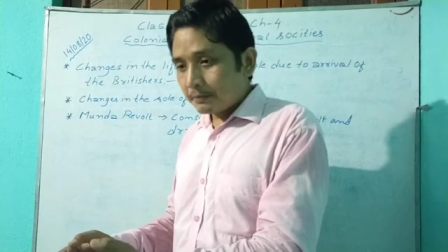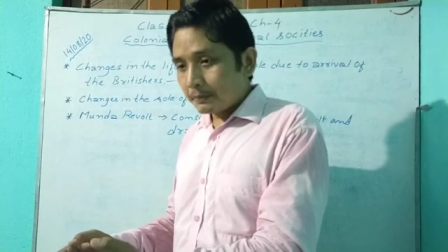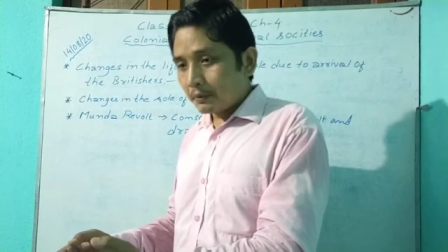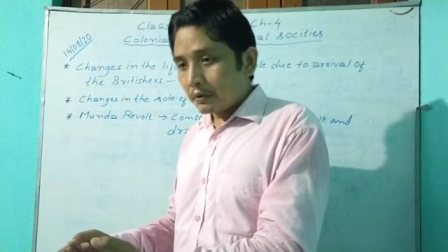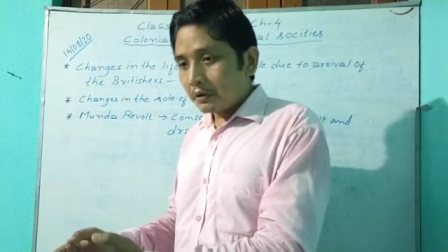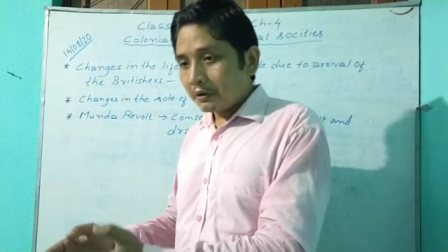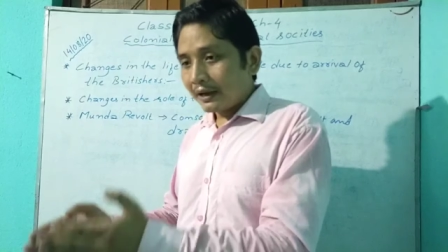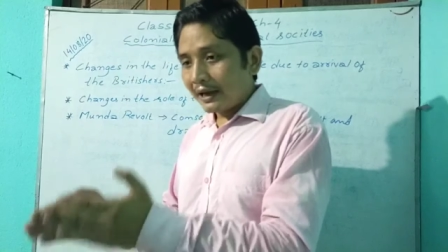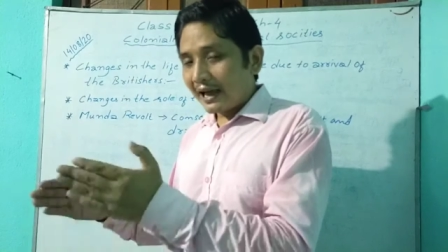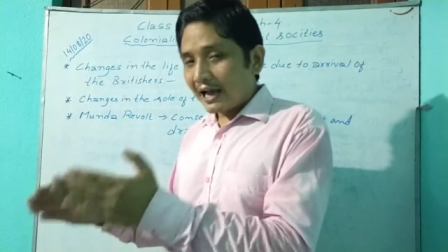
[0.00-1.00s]
people
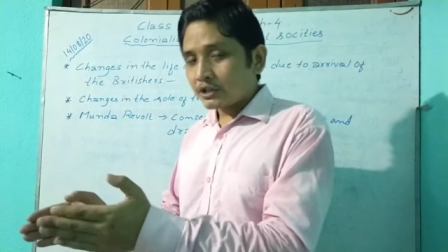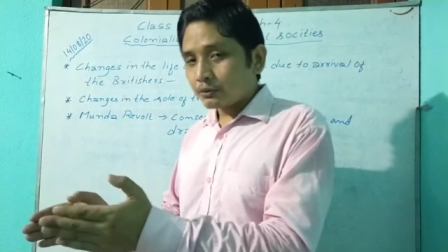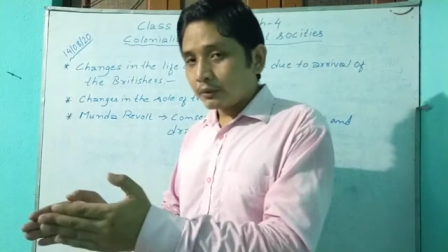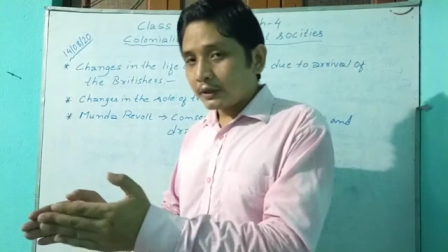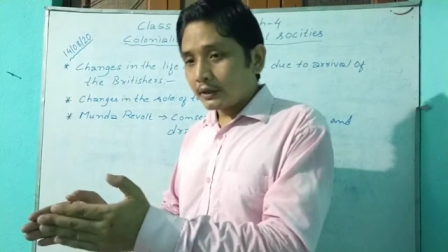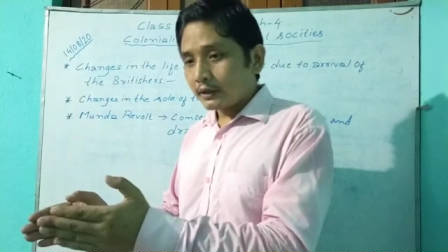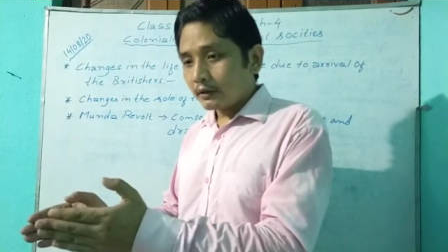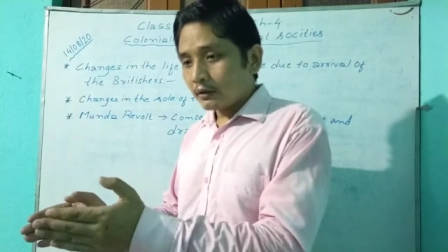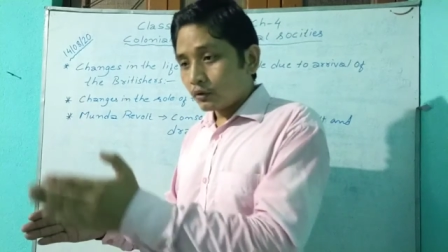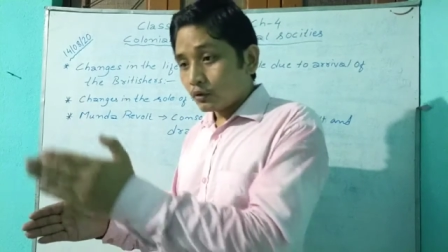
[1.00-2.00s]
as well
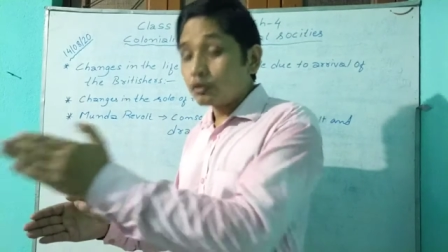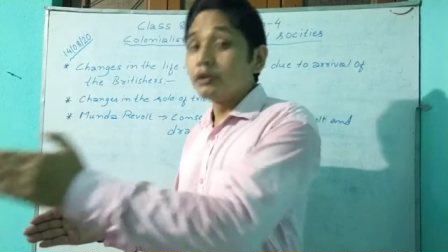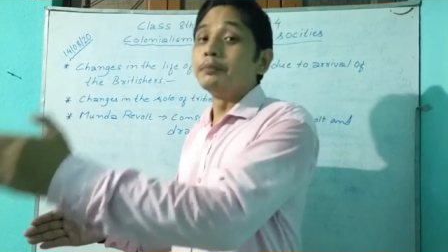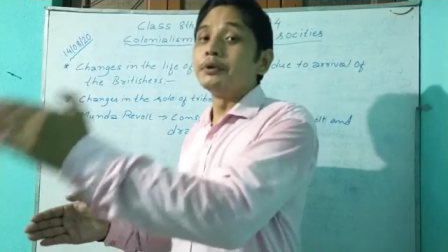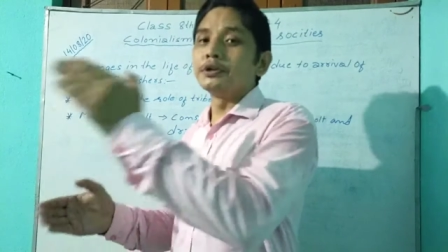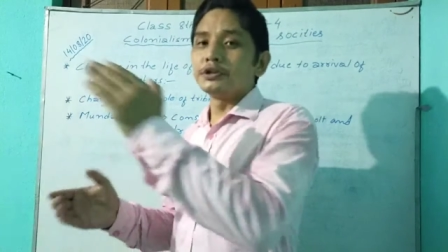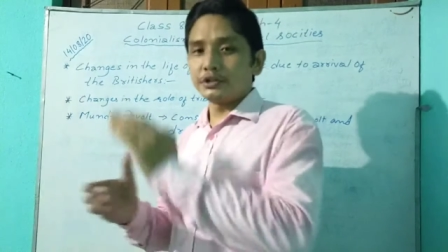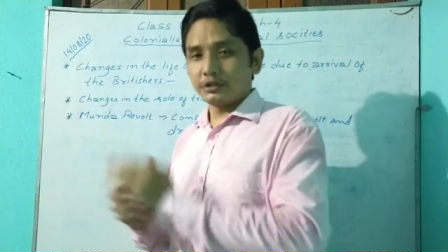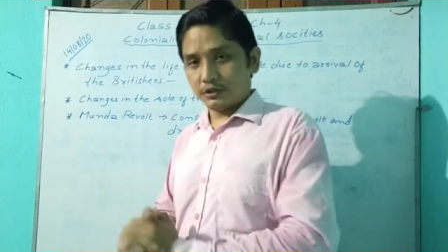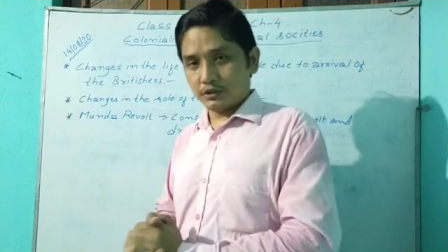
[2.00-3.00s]
to the
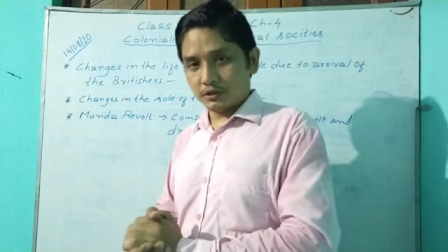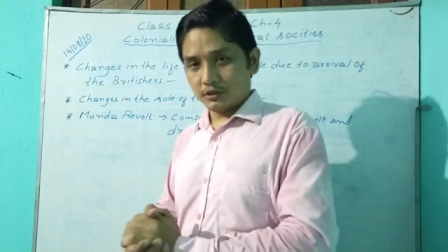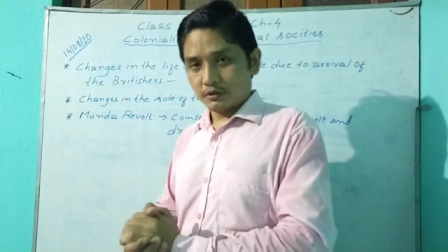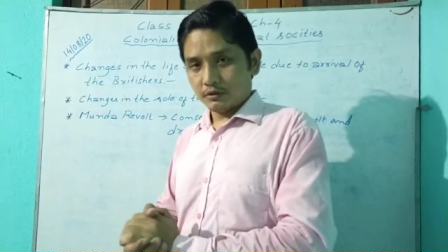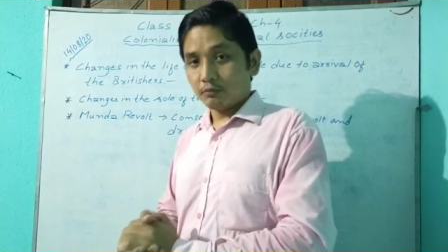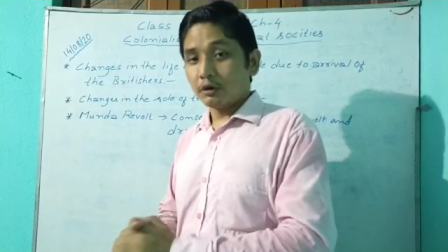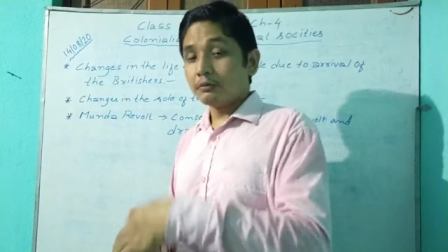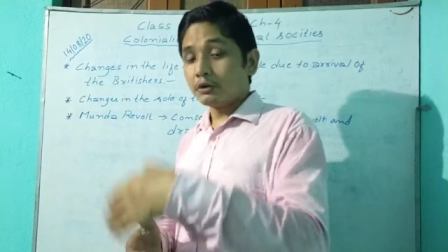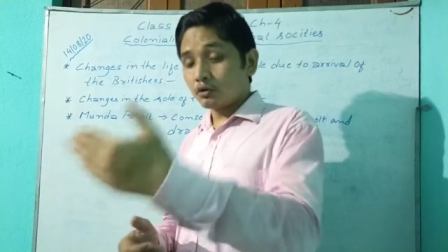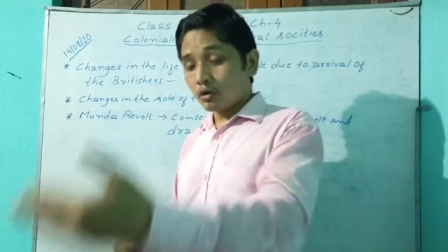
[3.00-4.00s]
Britishers. When
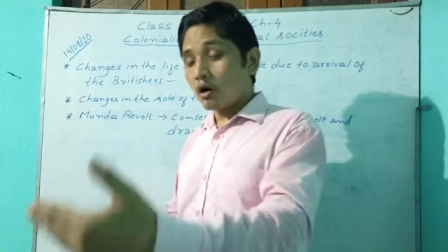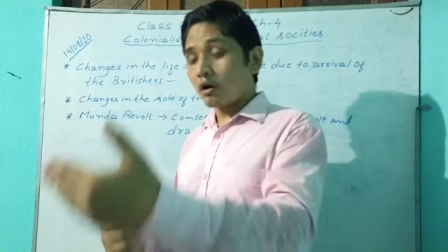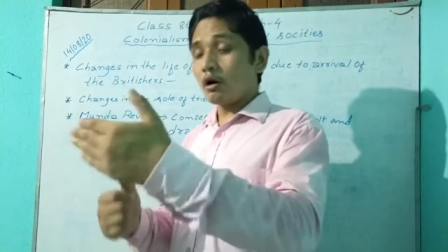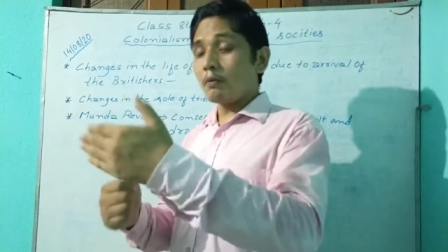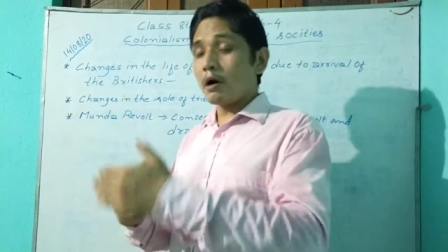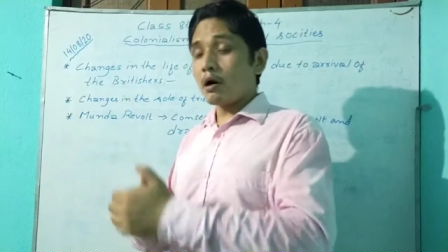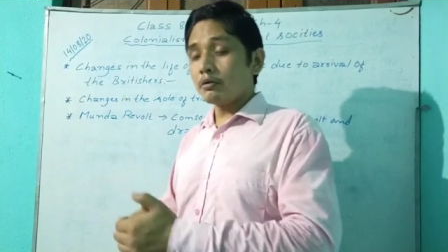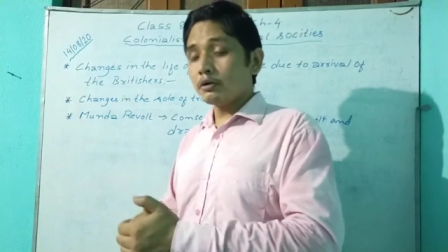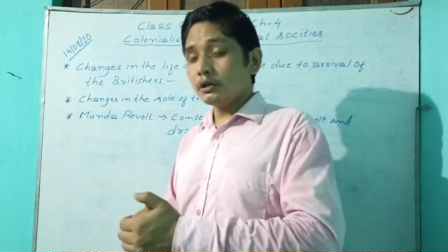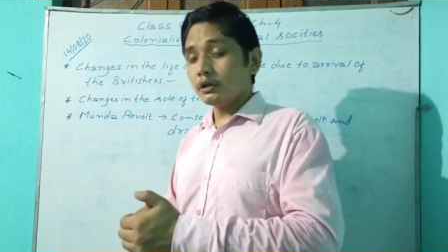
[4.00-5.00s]
we talk
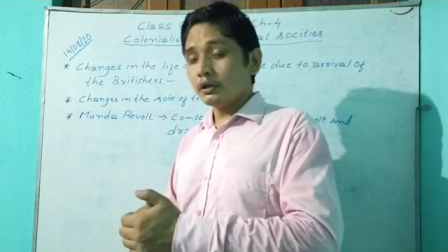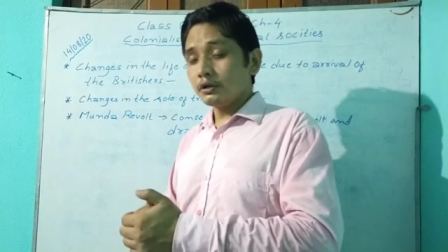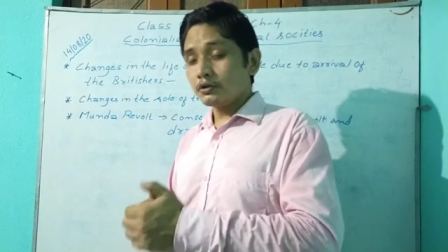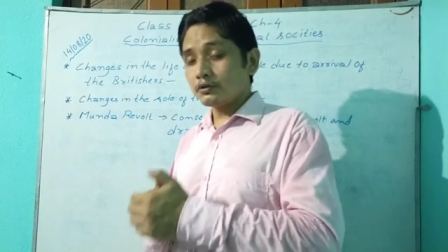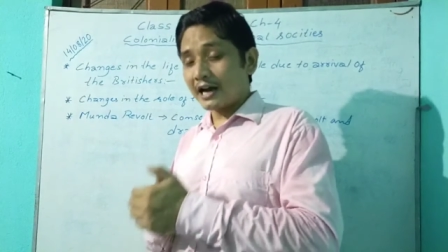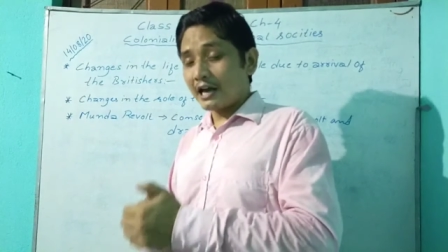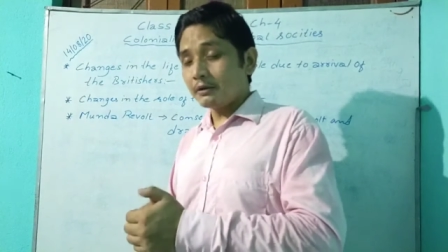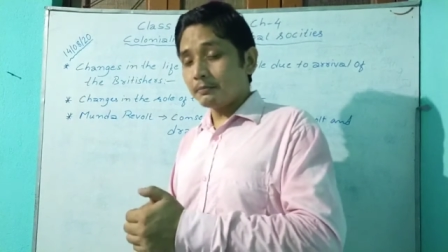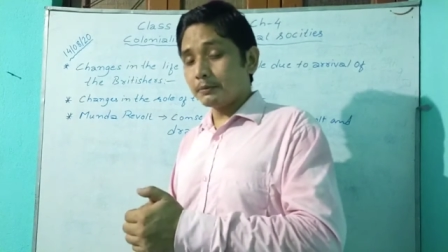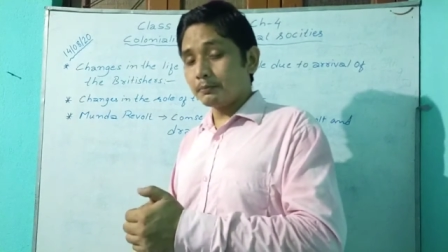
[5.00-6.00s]
about the
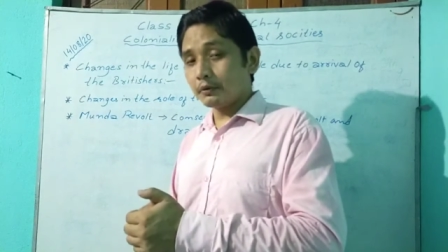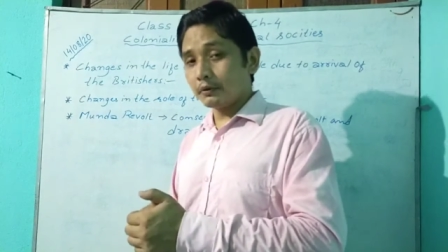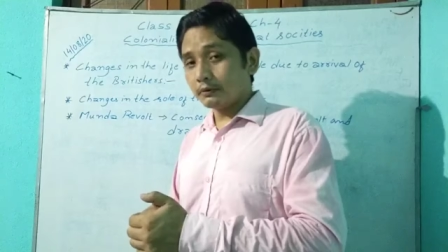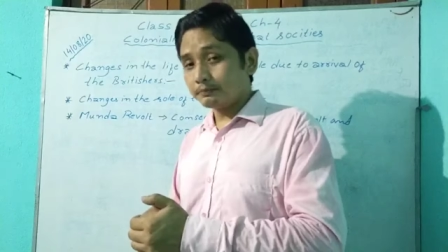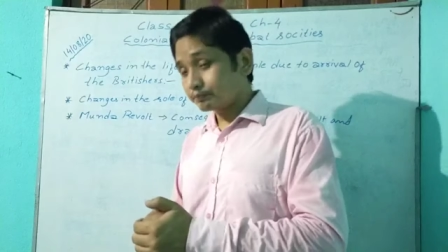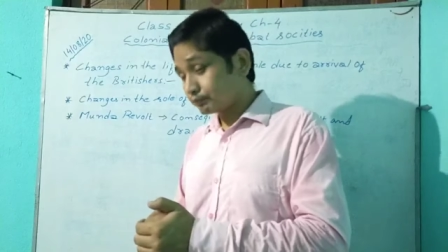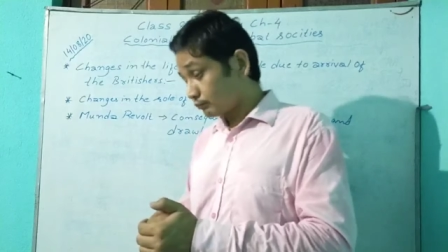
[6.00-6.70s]
tribal people,